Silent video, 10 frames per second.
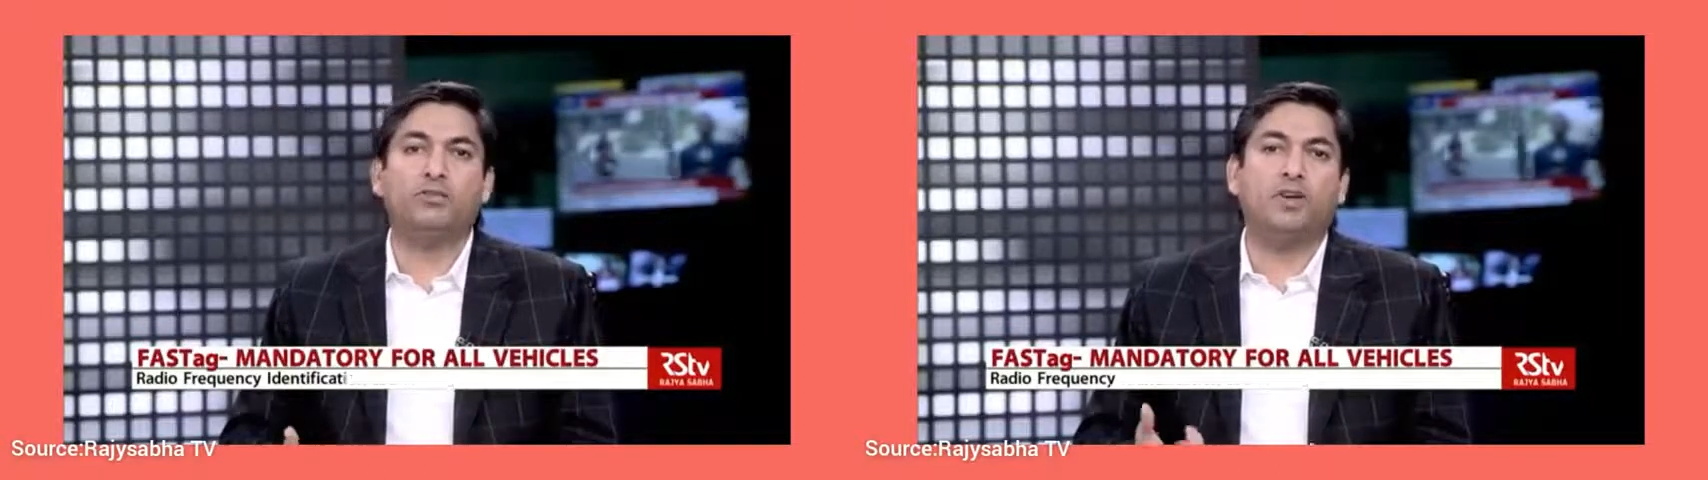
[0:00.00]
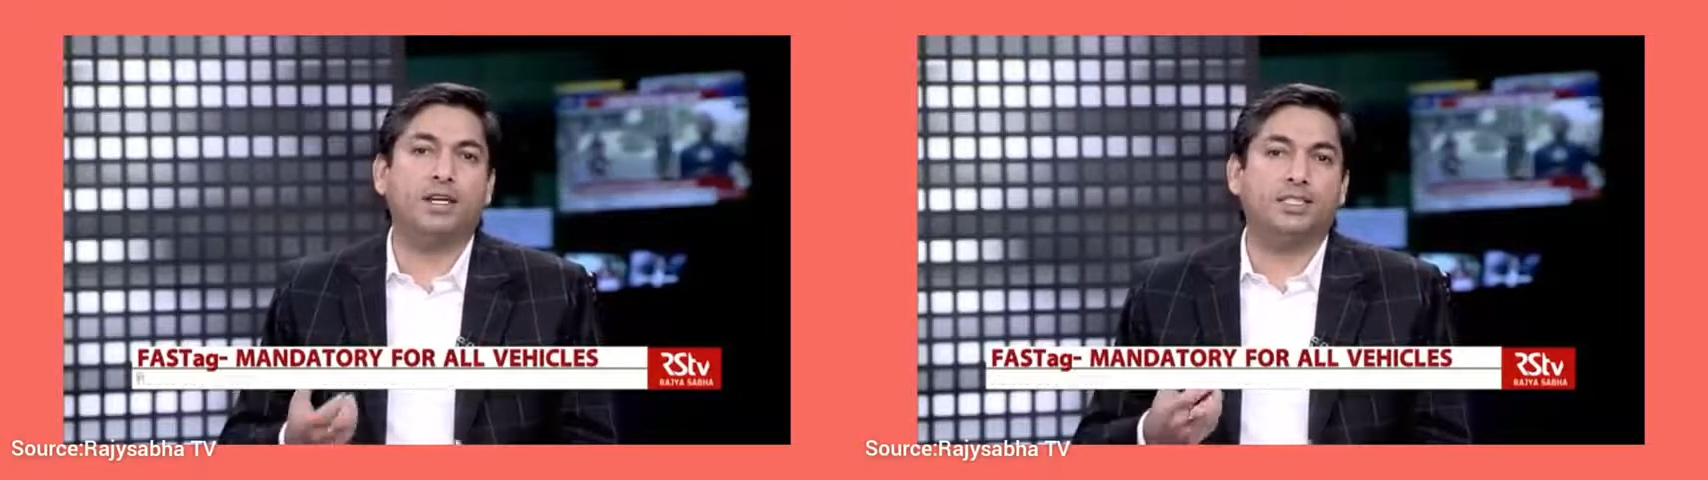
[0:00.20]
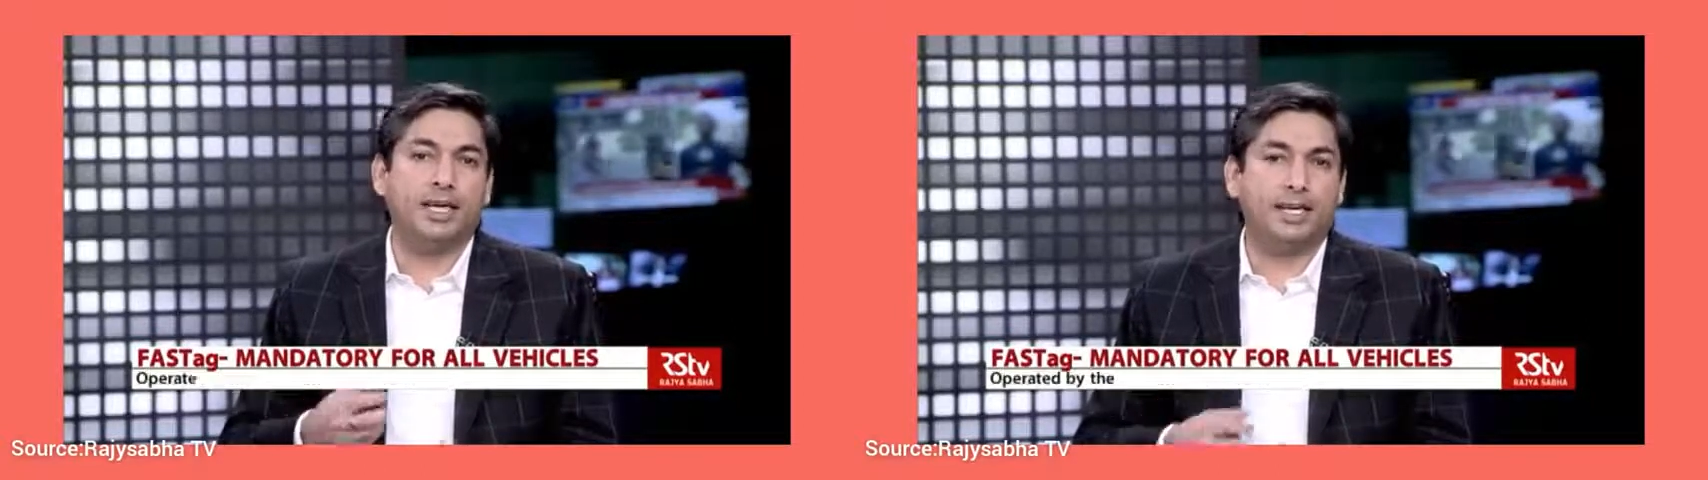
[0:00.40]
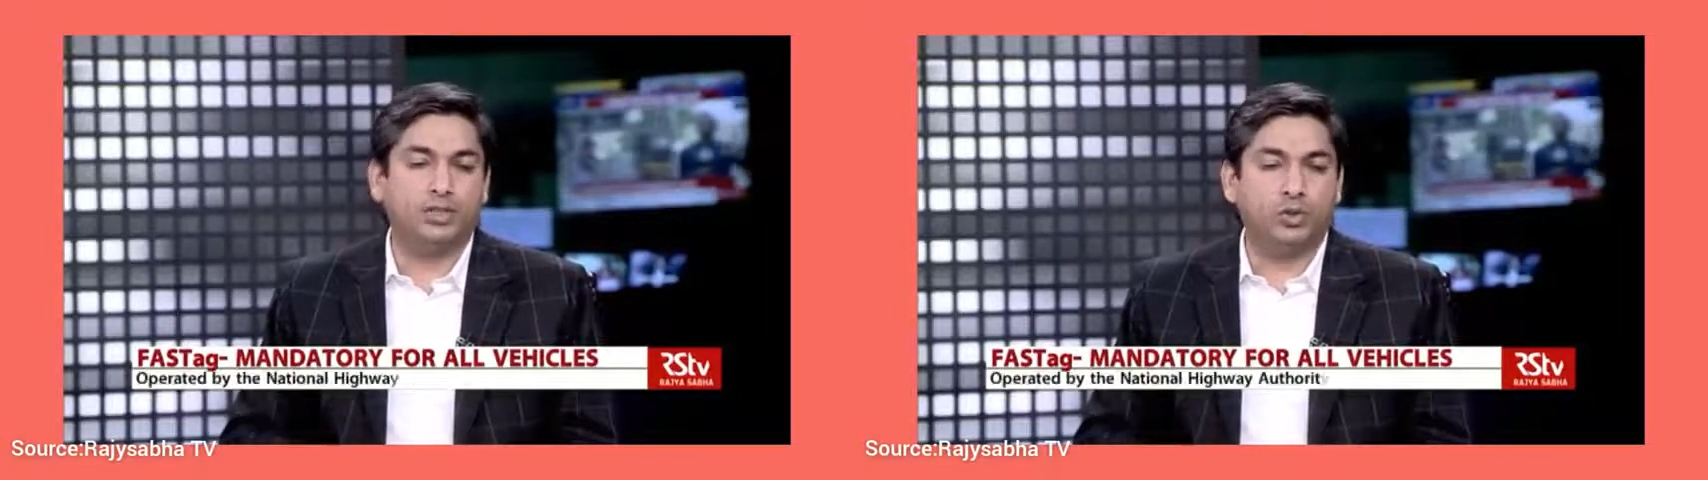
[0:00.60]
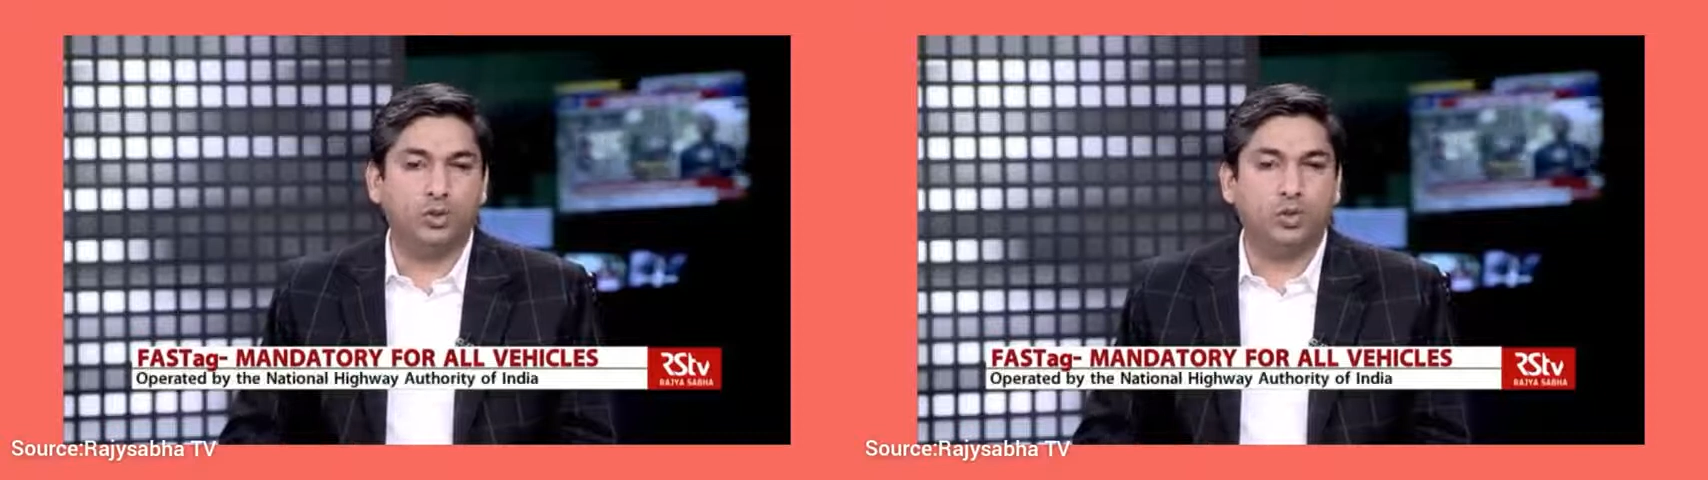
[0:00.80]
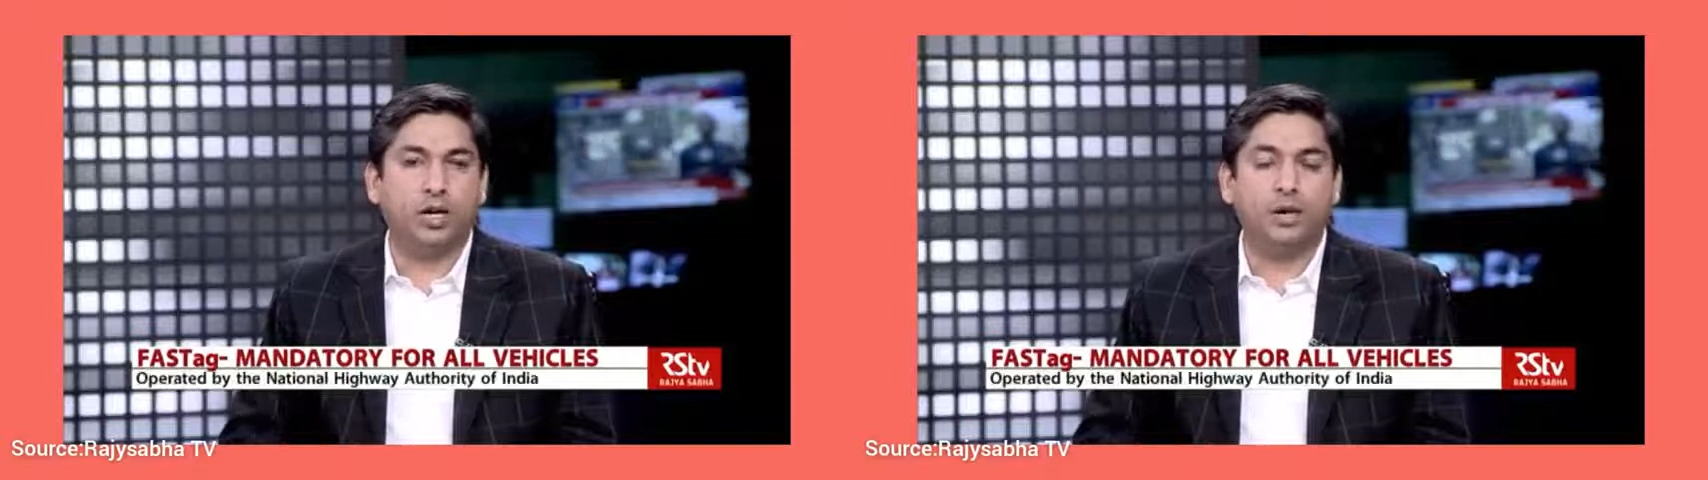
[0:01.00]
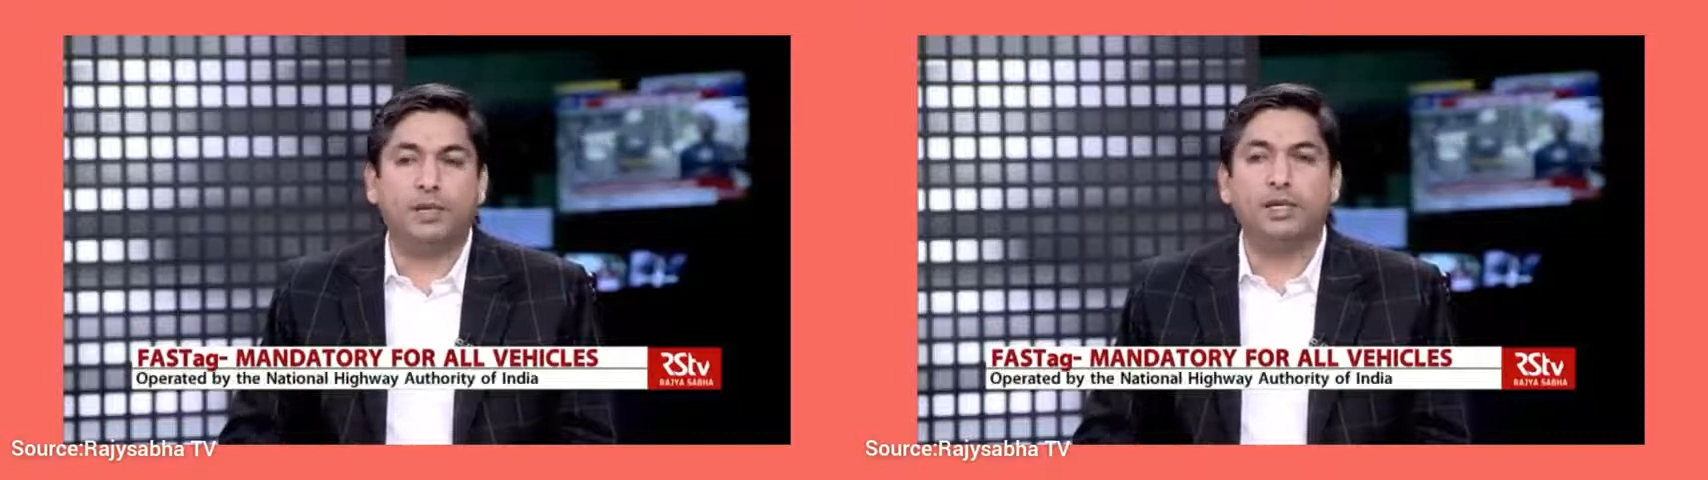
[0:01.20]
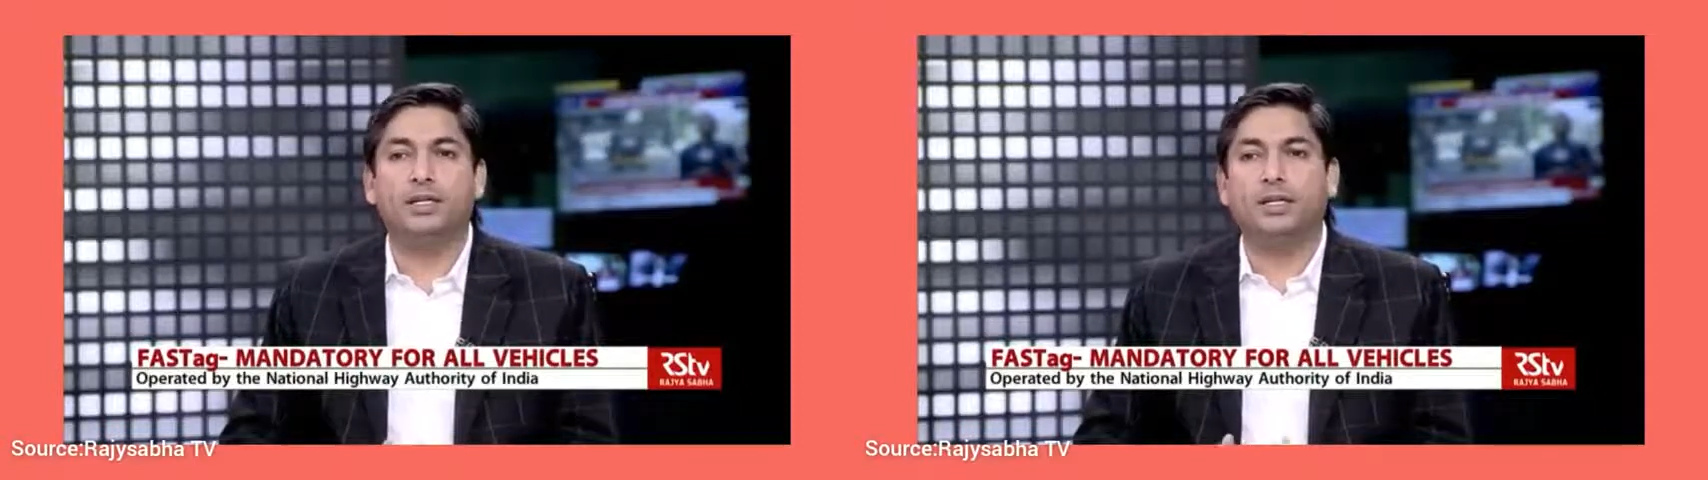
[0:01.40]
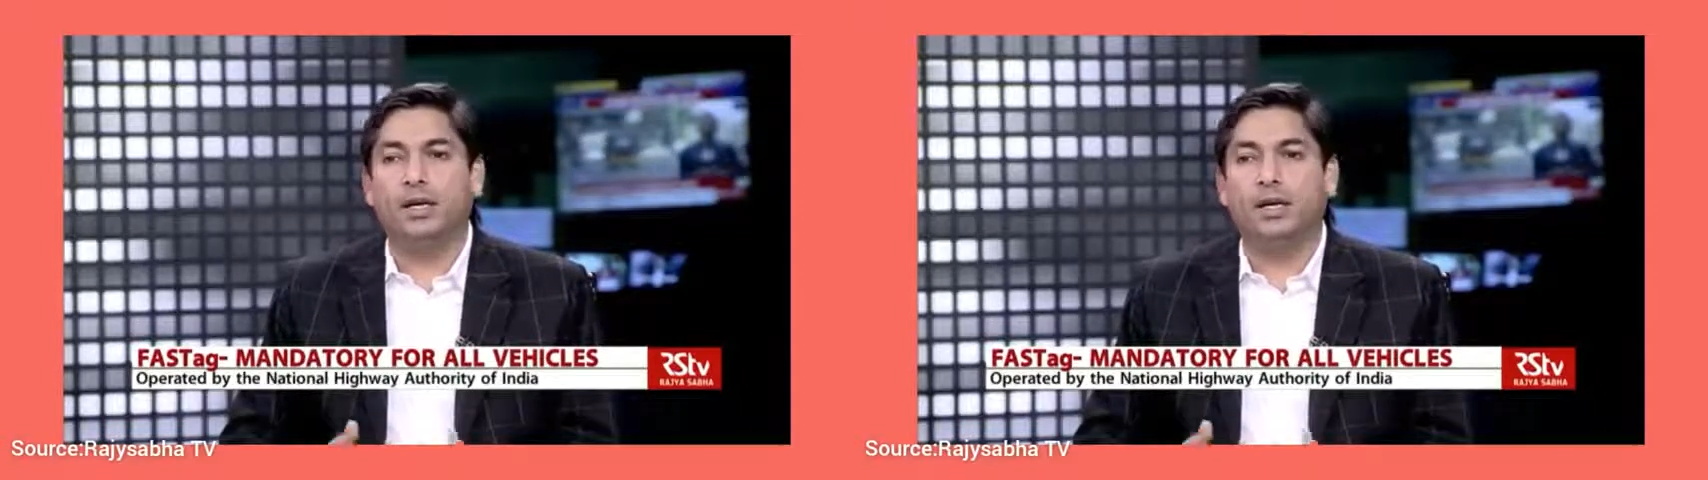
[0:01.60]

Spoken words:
FASTags to come in.